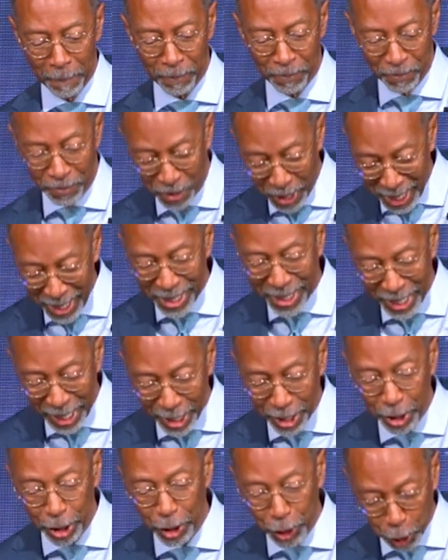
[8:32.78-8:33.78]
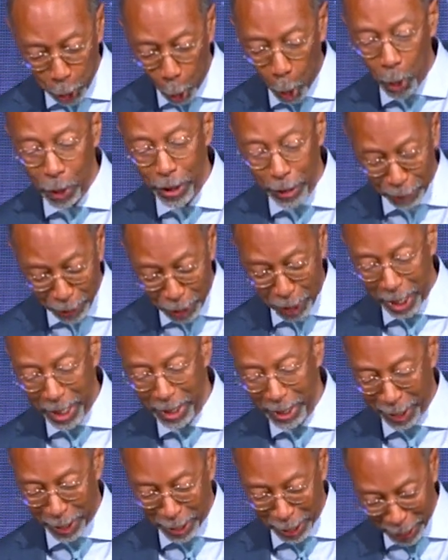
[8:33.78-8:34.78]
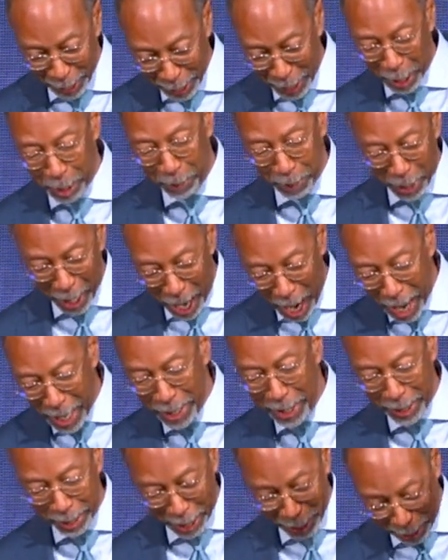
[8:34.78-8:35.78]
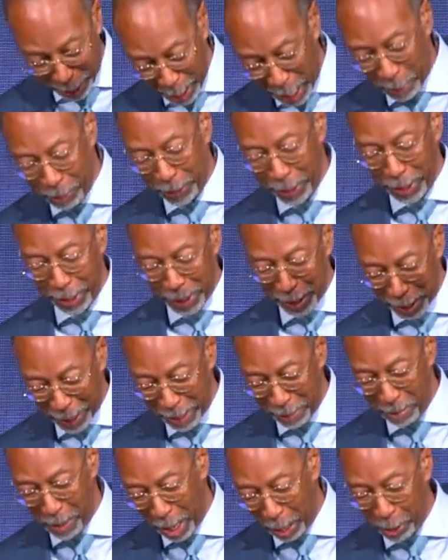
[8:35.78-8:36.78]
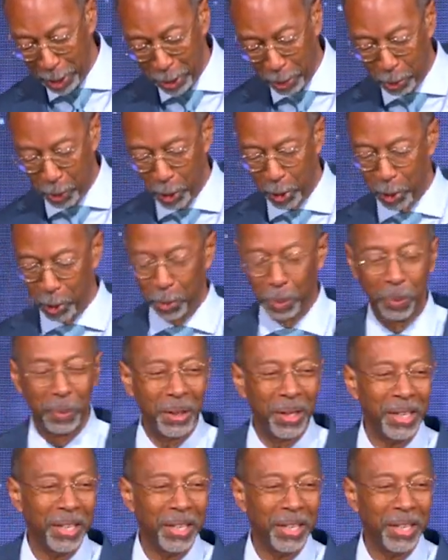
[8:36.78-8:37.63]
This is the story of Jesus, the Son of God, his conception in Mary's womb.